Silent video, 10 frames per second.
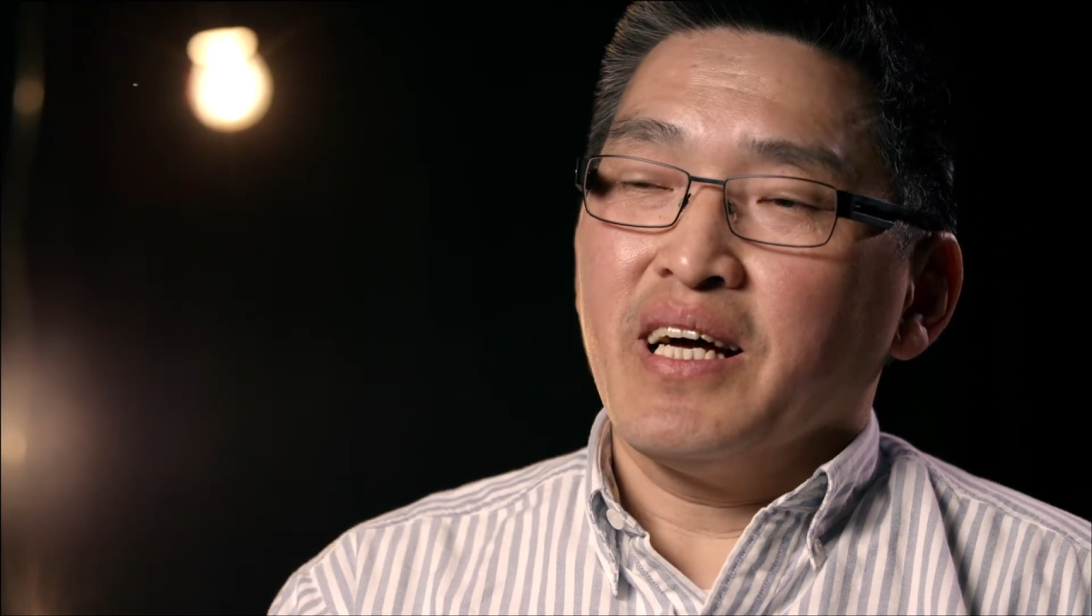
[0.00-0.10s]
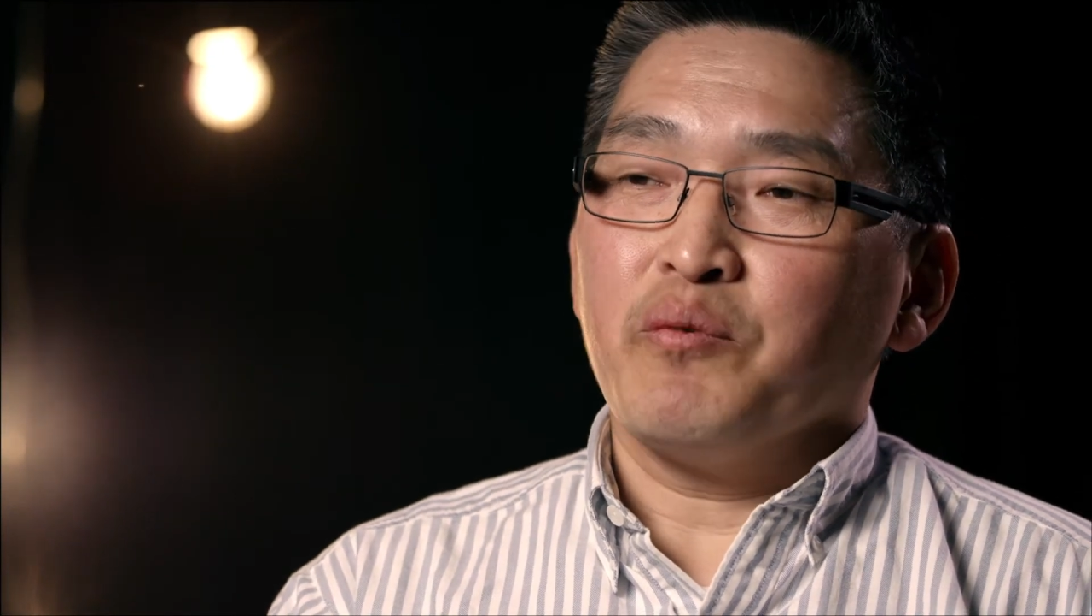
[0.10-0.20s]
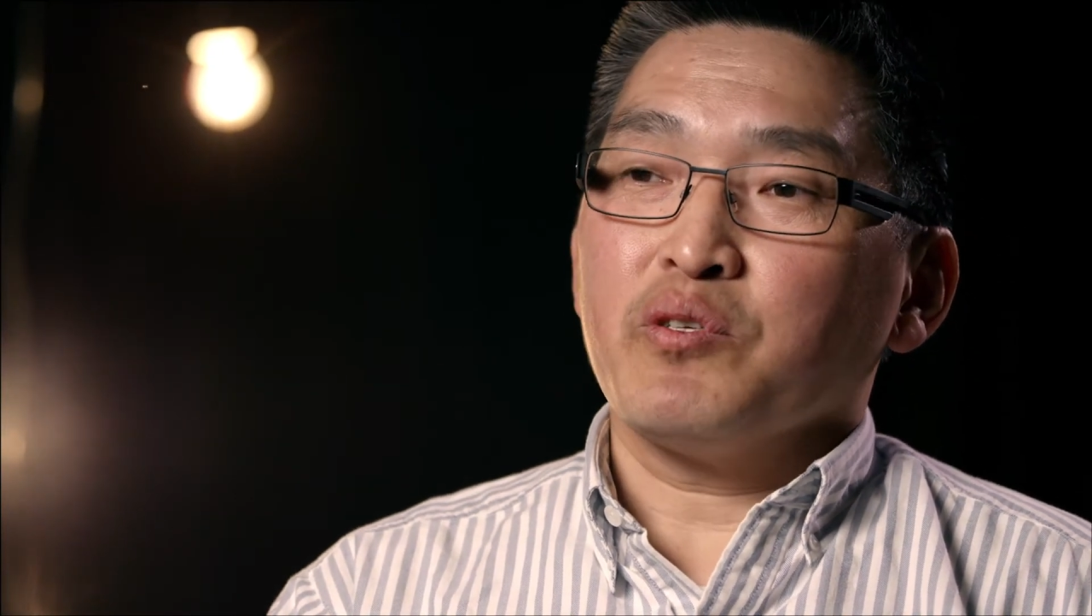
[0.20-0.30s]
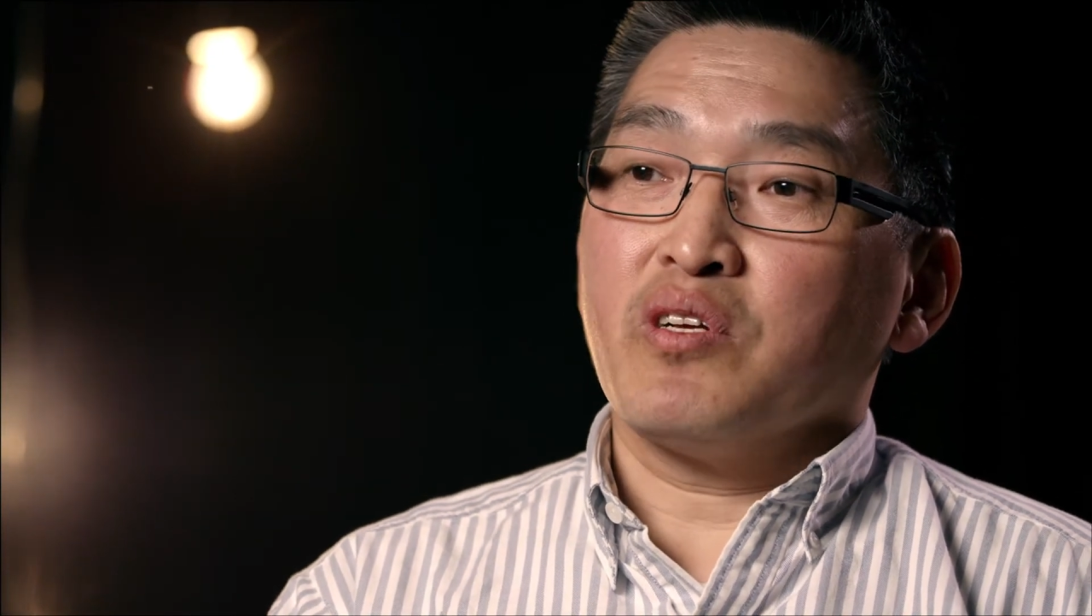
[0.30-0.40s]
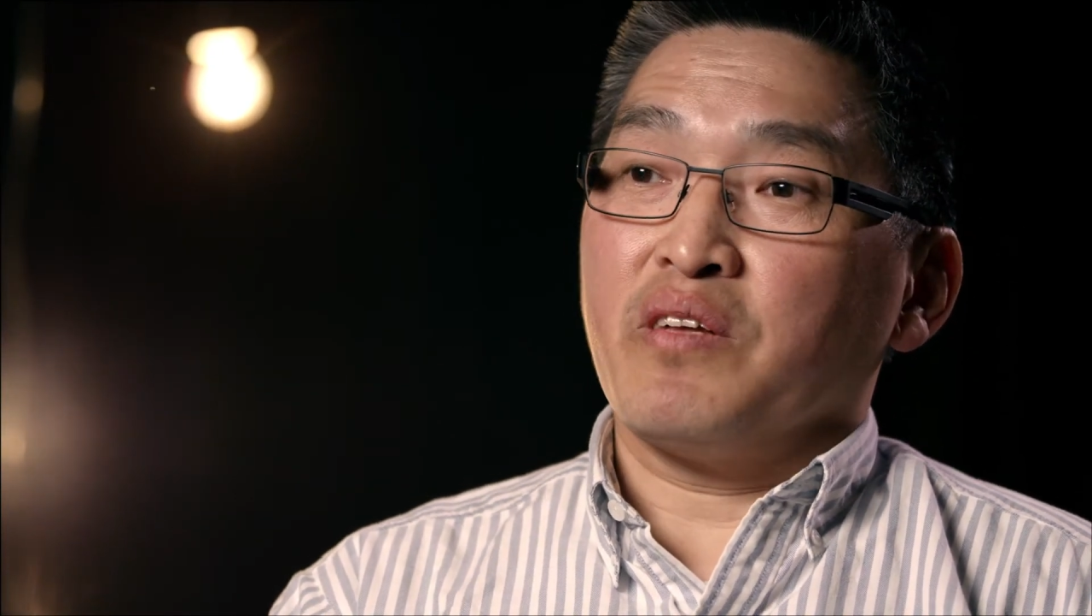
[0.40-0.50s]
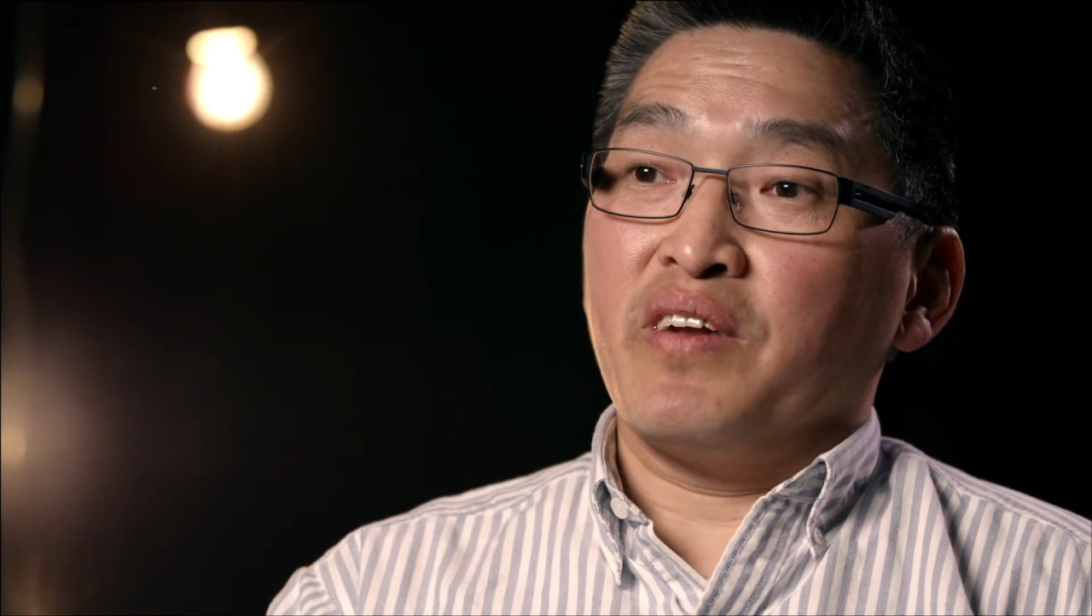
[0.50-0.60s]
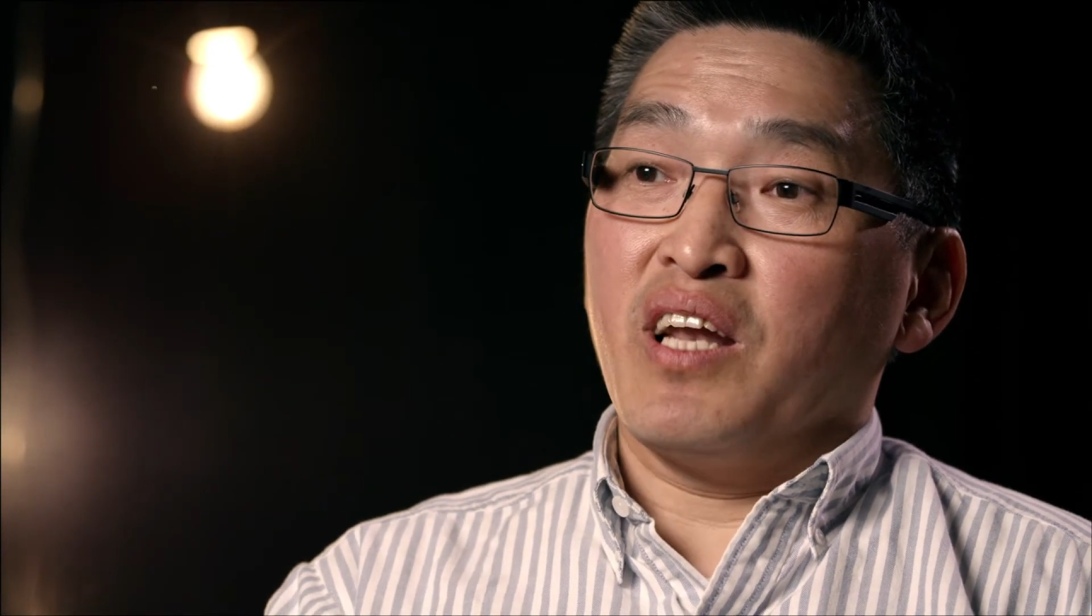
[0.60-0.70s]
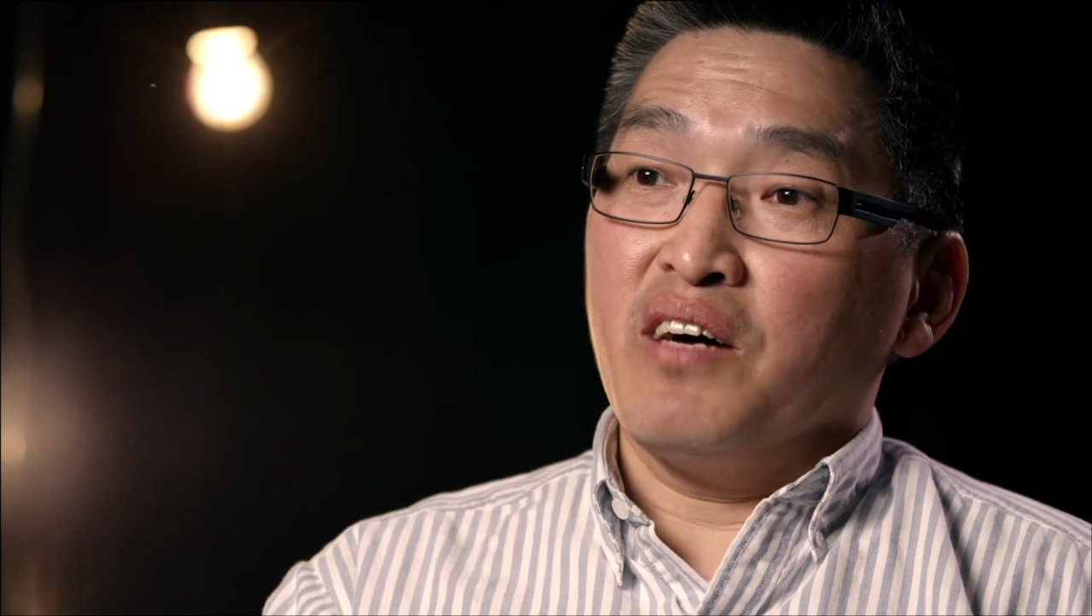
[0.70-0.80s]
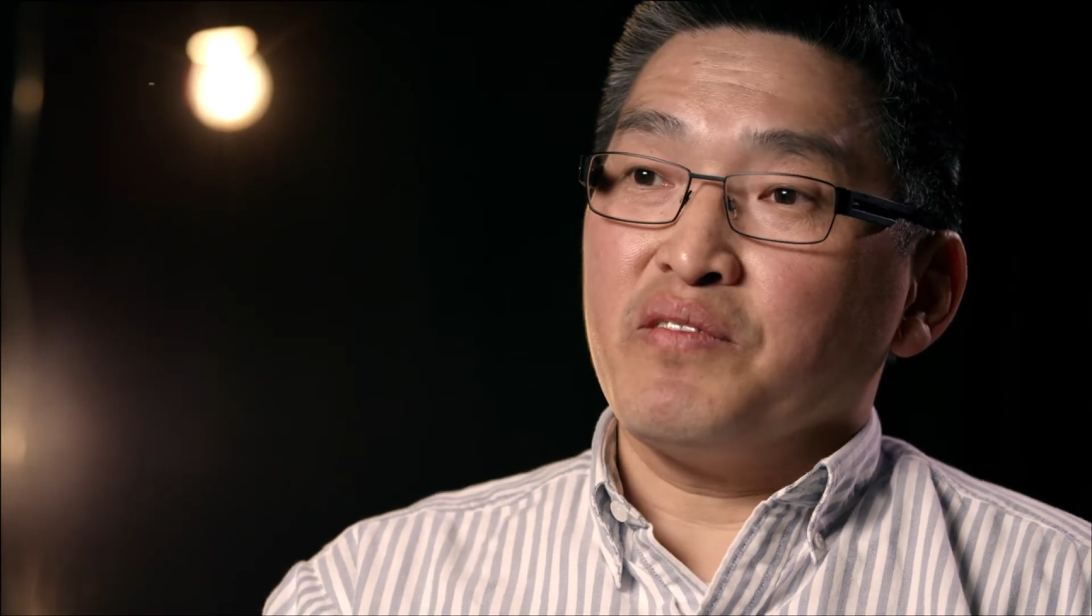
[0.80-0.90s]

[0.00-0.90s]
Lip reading: We should have the love